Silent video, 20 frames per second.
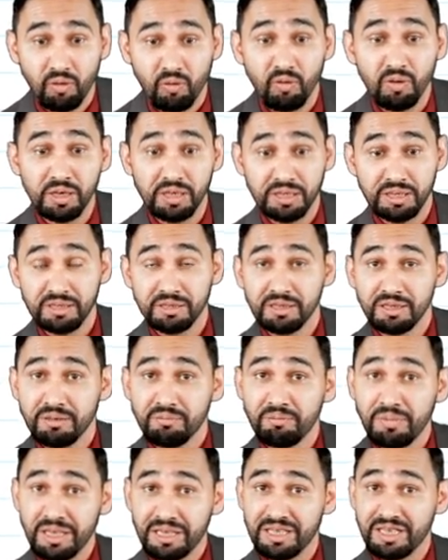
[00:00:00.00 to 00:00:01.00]
Only
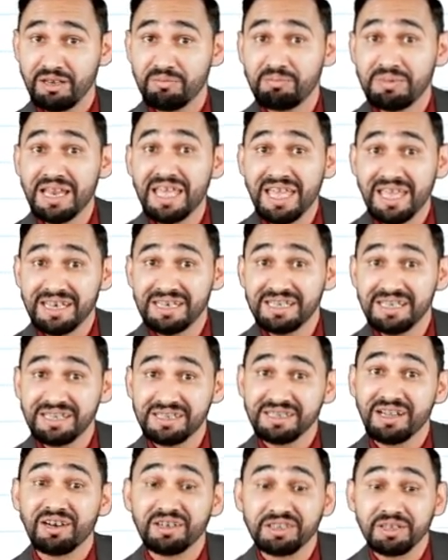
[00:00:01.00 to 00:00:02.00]
making a plan
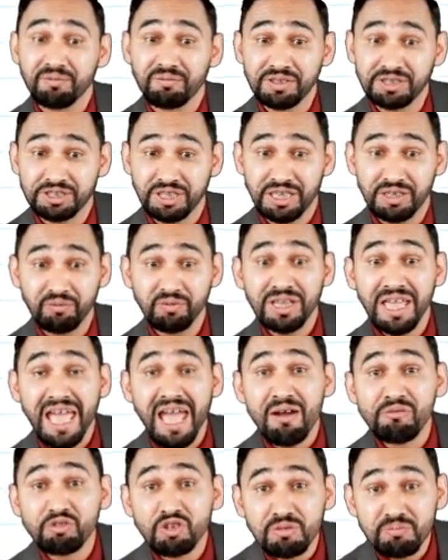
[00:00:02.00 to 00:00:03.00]
is not sufficient. We
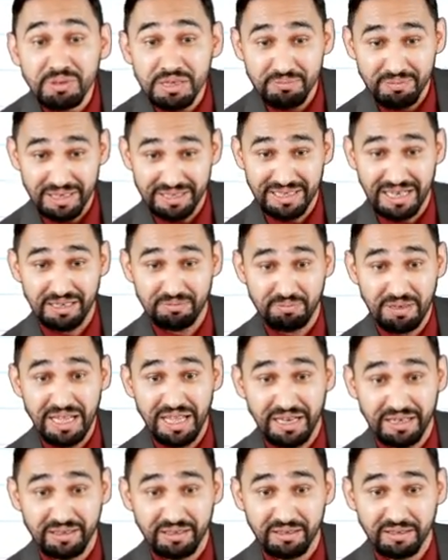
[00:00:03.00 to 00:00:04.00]
have to implement that
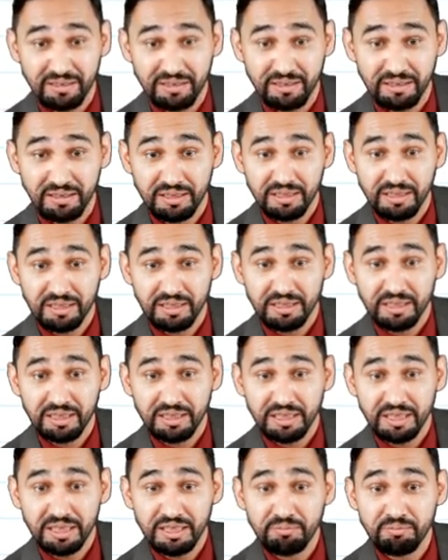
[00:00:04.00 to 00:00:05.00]
plan.
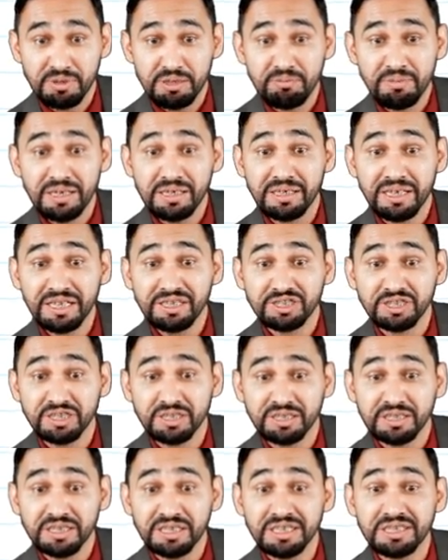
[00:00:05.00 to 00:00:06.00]

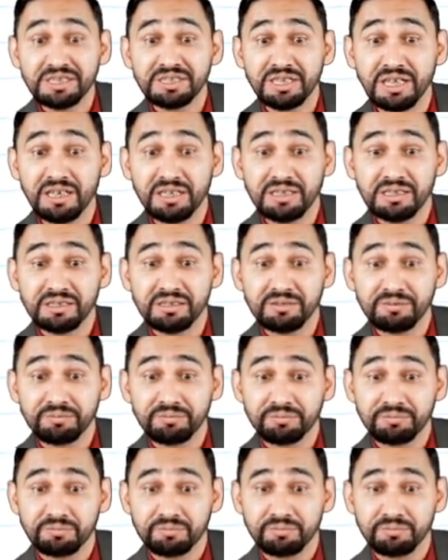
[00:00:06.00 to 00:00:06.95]
Implementation is done.